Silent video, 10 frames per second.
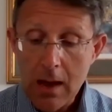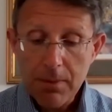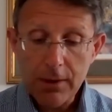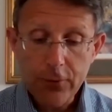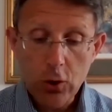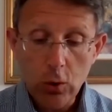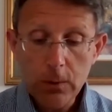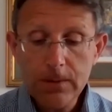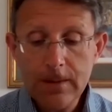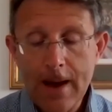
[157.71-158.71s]
But of
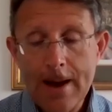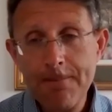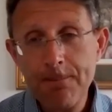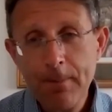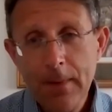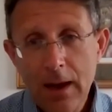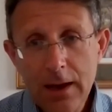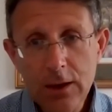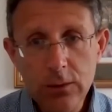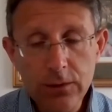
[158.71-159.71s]
course,
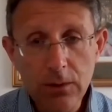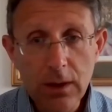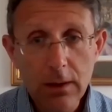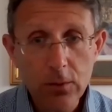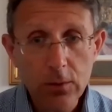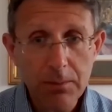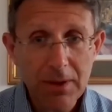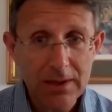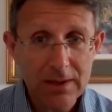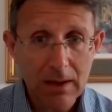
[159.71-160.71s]
it could so nearly have already
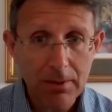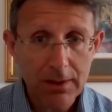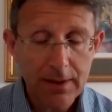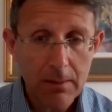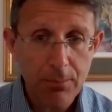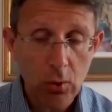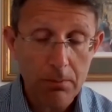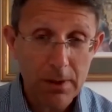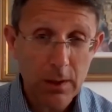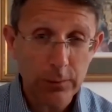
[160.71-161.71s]
been a double at that
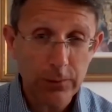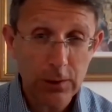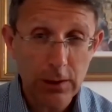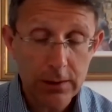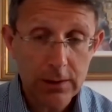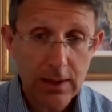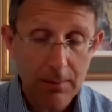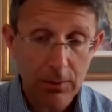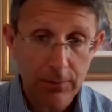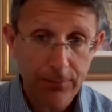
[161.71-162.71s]
point because
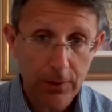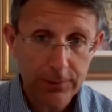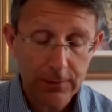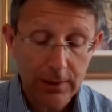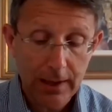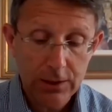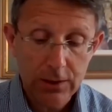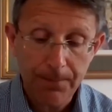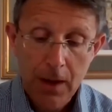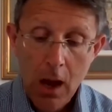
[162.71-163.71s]
Turntable, the first
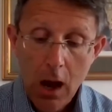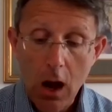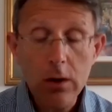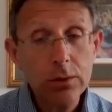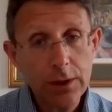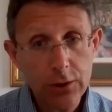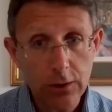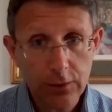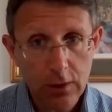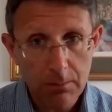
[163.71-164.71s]
selection, only
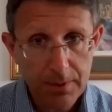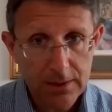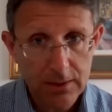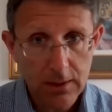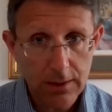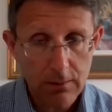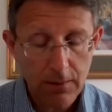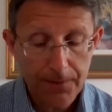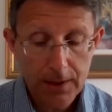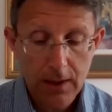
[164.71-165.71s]
just got beaten earlier
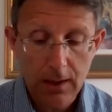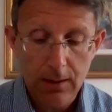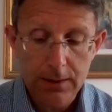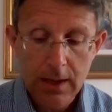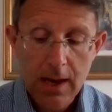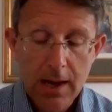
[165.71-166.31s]
on the card.